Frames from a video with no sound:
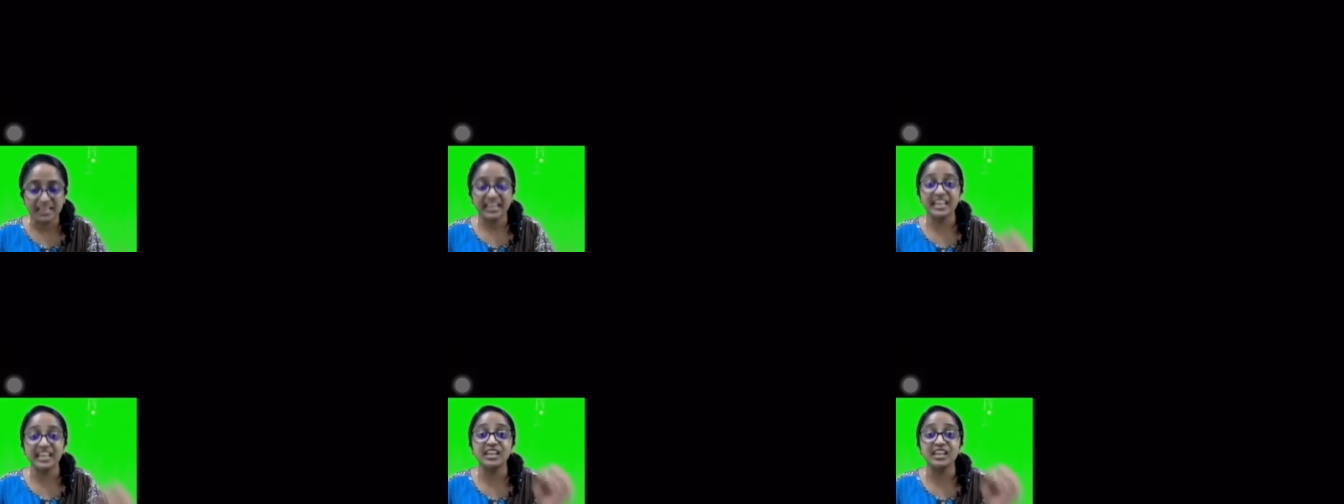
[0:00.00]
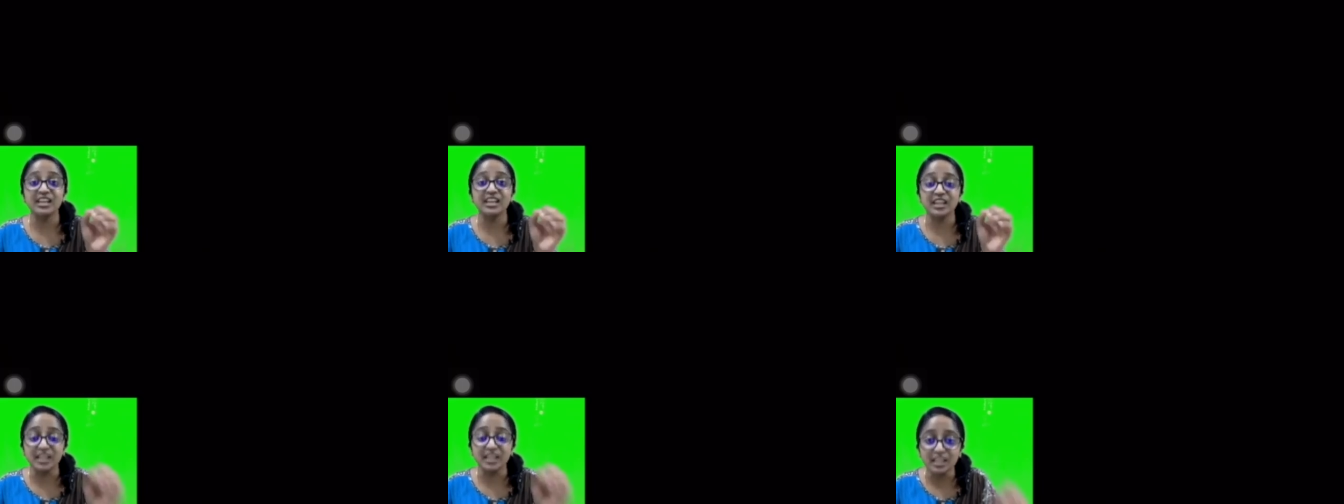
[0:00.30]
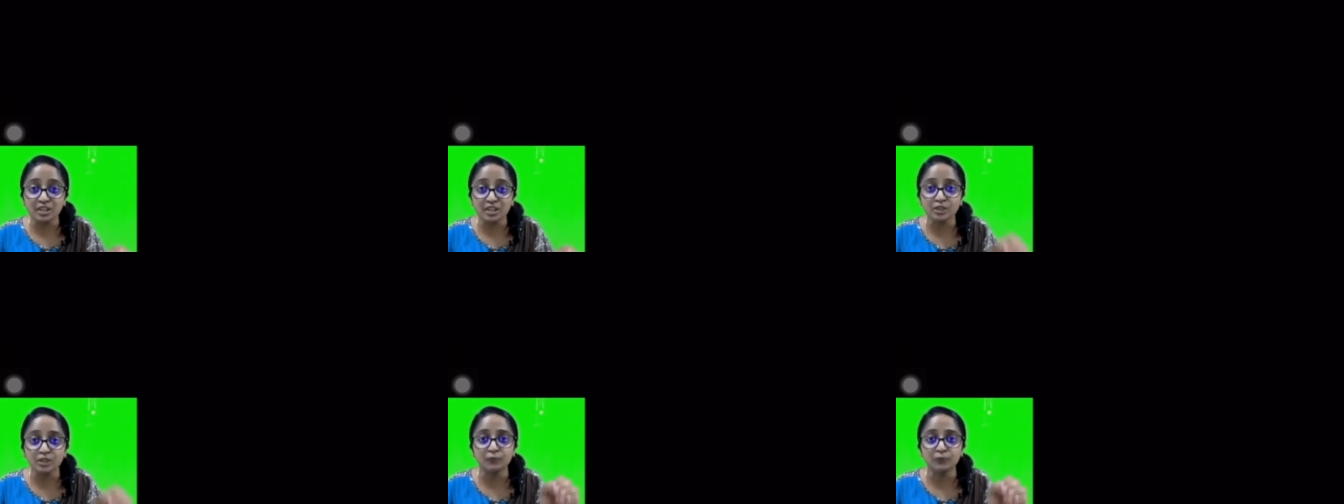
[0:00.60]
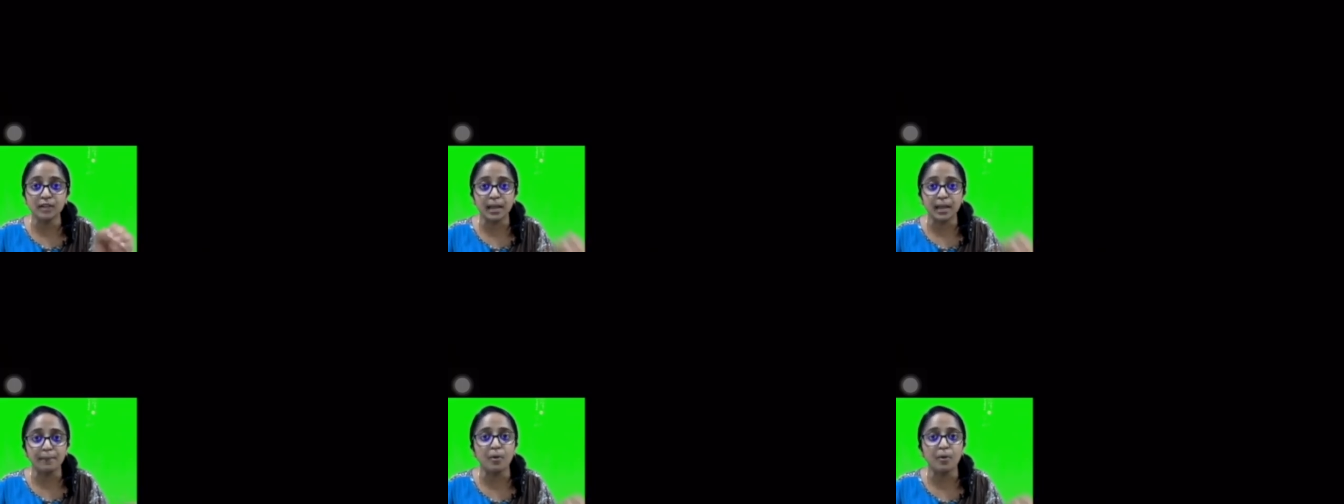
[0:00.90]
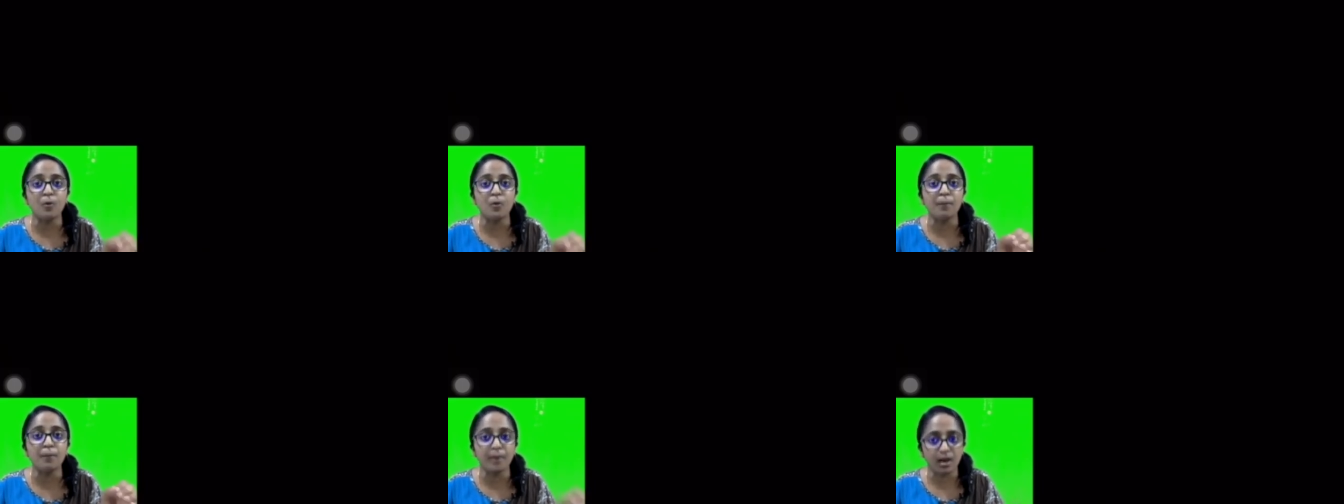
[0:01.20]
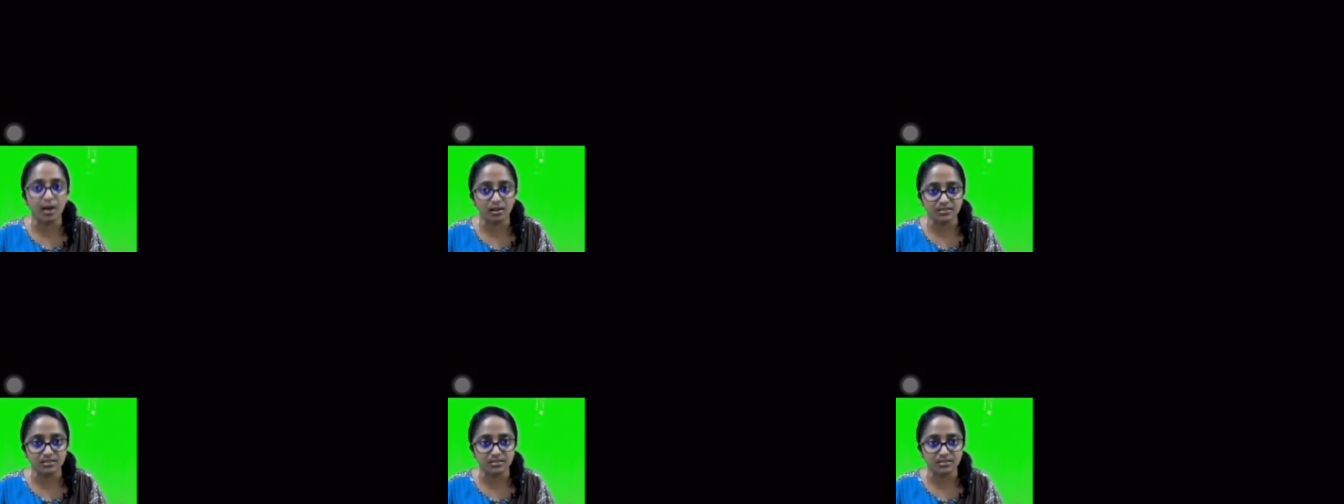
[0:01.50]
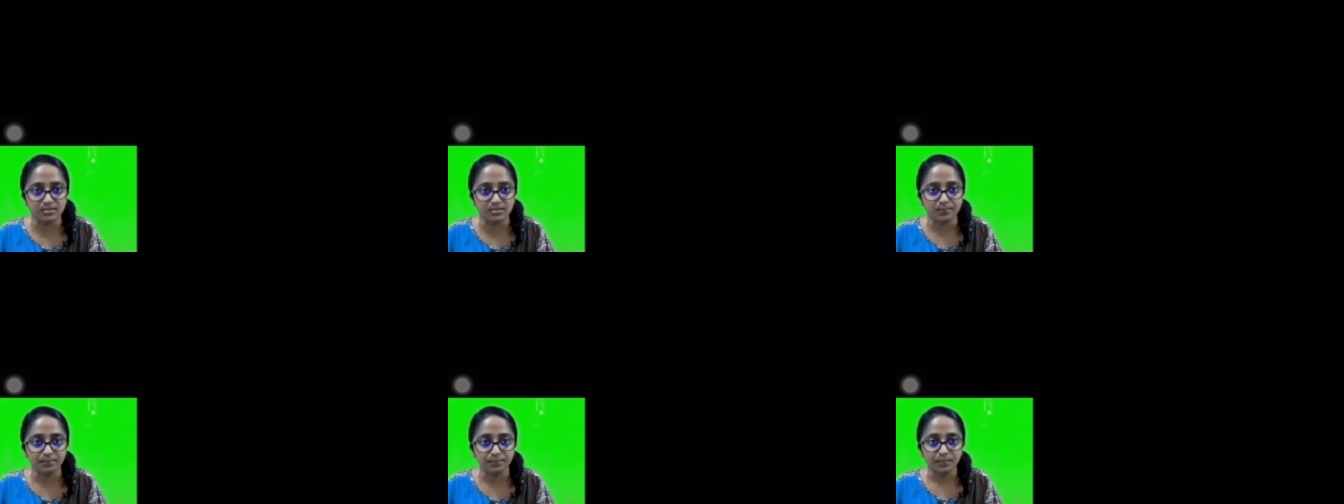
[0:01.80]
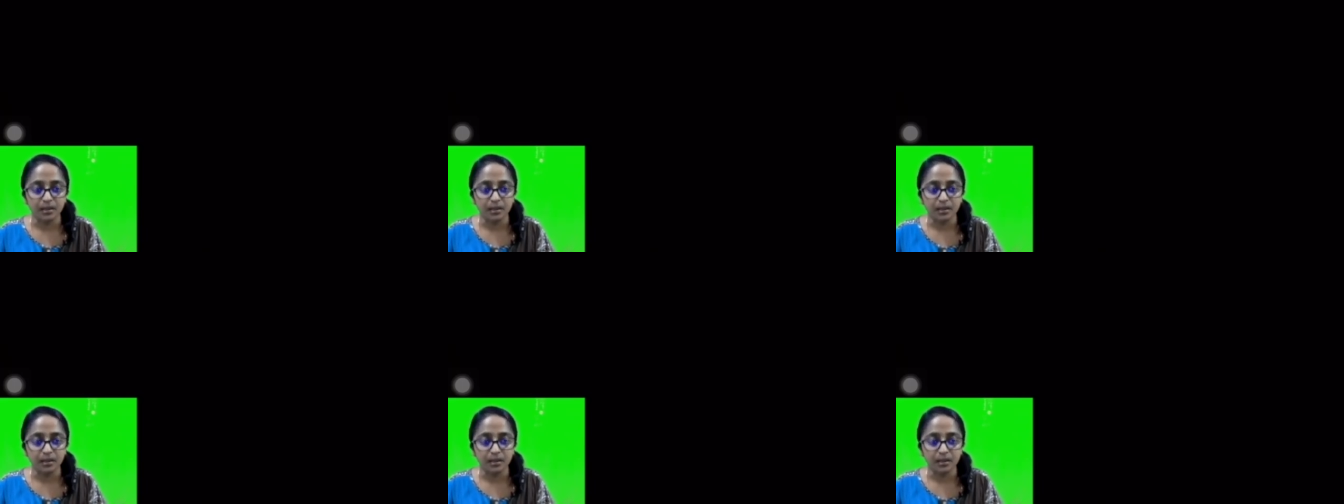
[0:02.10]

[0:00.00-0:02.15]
in each of the above parts.